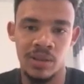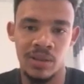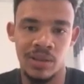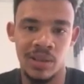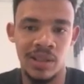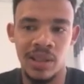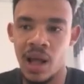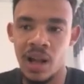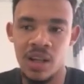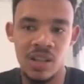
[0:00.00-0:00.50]
He
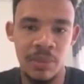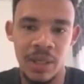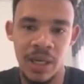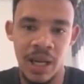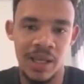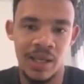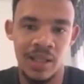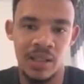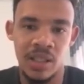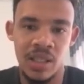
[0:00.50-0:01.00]
tells me
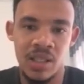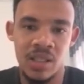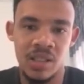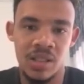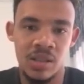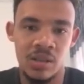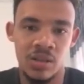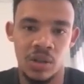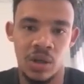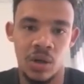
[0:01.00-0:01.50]
like it is,
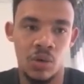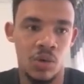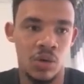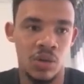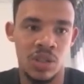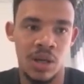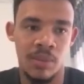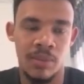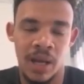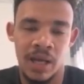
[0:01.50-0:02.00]
you know, because
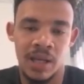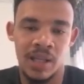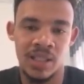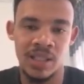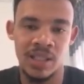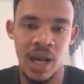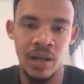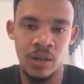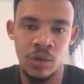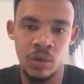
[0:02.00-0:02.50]
I'm like a
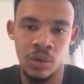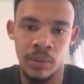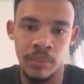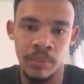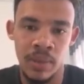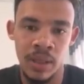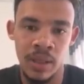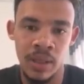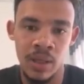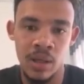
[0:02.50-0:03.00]
son to him,
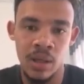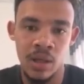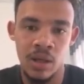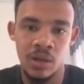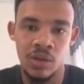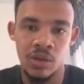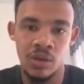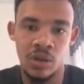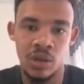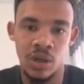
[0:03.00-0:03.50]

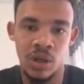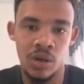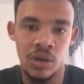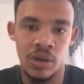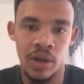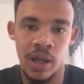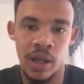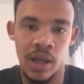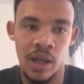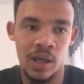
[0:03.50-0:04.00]
you know,
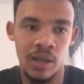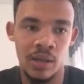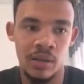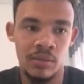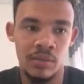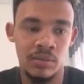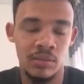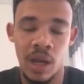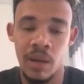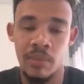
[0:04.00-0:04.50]

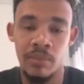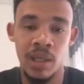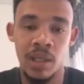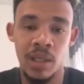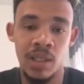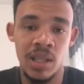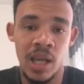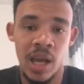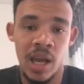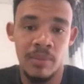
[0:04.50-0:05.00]
and I mean,
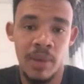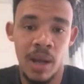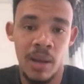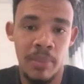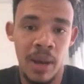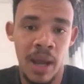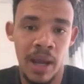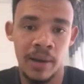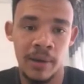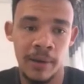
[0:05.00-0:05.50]
he's had my
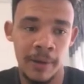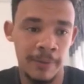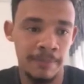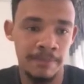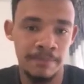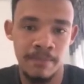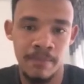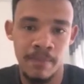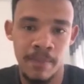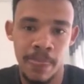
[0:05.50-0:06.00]
back
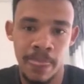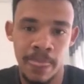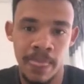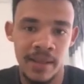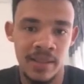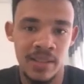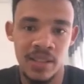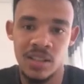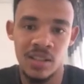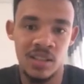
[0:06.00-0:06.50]

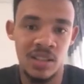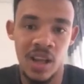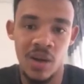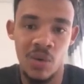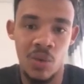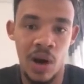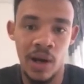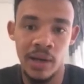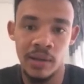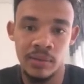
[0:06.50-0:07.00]
since you day
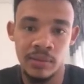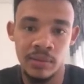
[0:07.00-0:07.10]
one. go